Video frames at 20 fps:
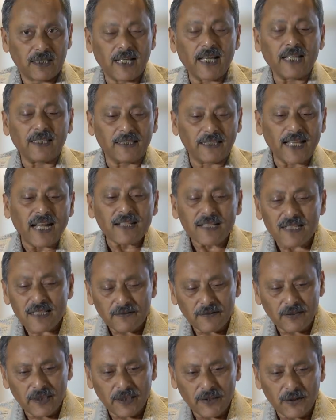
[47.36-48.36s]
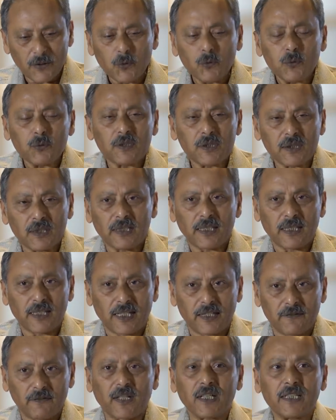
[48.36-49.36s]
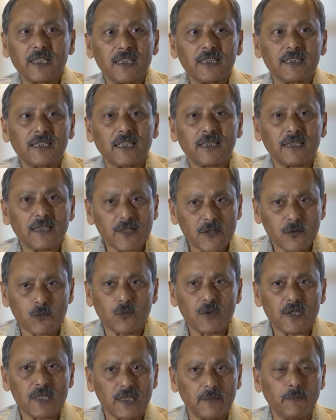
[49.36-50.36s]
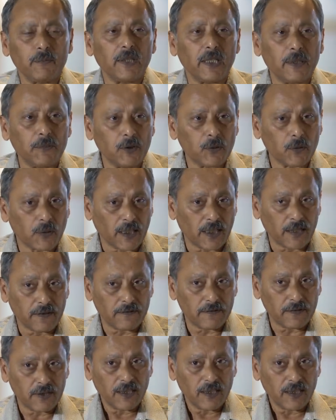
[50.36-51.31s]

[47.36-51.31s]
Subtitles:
And that is a huge advantage that the students in BMU have.